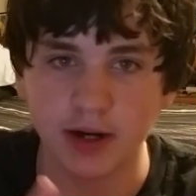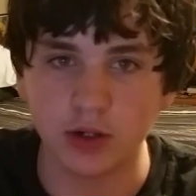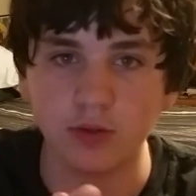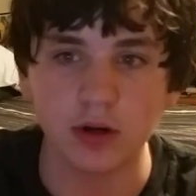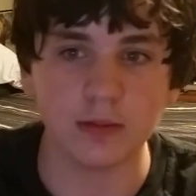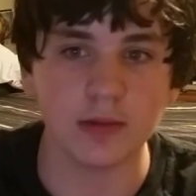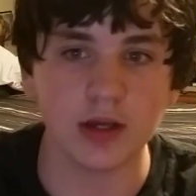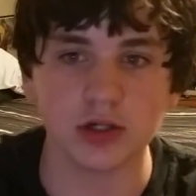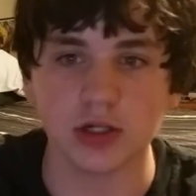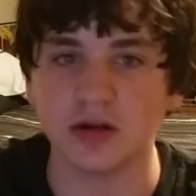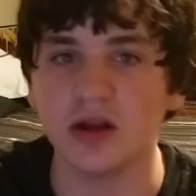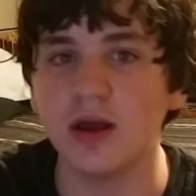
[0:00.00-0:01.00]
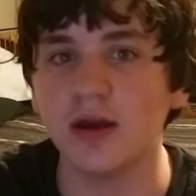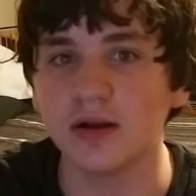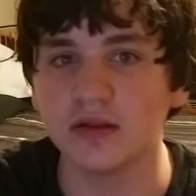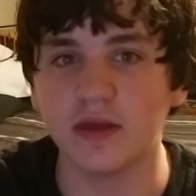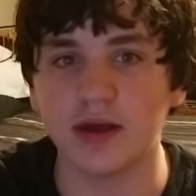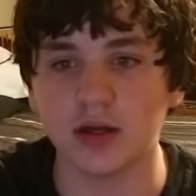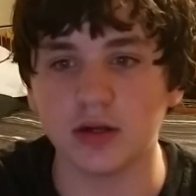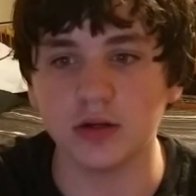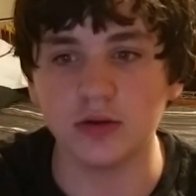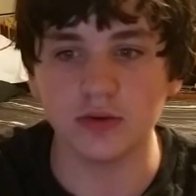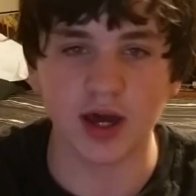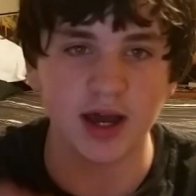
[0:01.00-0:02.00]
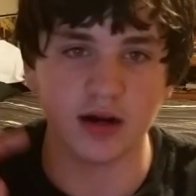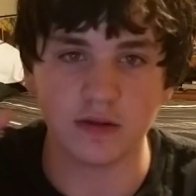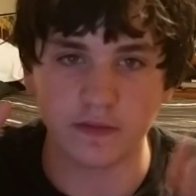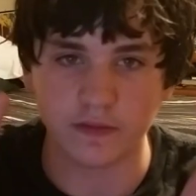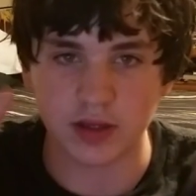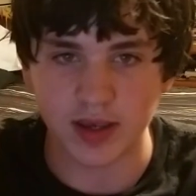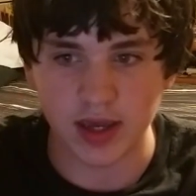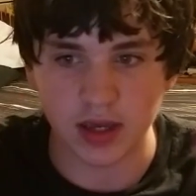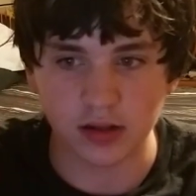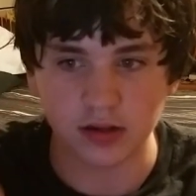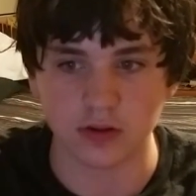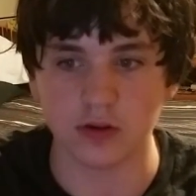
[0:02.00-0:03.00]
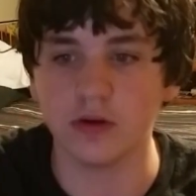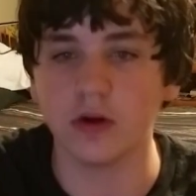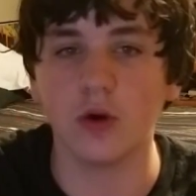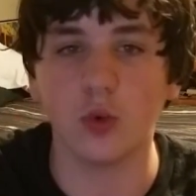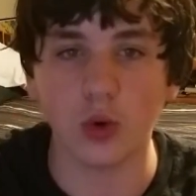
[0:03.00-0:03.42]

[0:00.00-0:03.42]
I do want to mention that a new kind of teaser